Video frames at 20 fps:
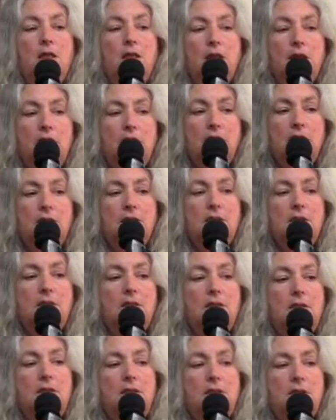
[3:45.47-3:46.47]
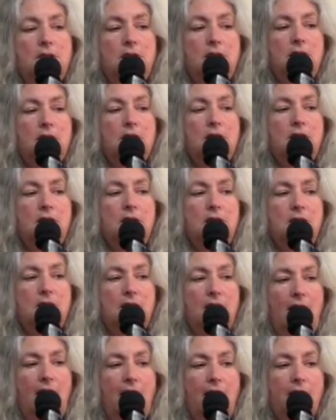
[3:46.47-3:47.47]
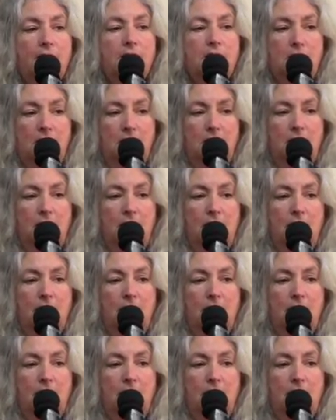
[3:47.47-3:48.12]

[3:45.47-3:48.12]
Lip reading: this is an indigenous action.